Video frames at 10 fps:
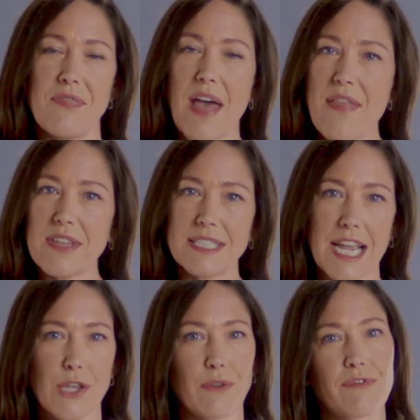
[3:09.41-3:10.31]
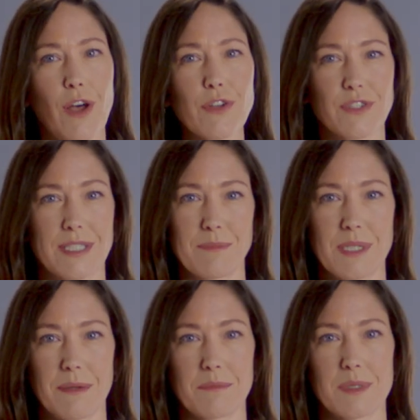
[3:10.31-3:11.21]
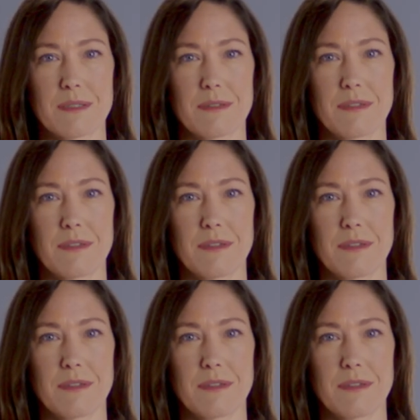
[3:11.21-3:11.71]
then the date you felt your symptoms.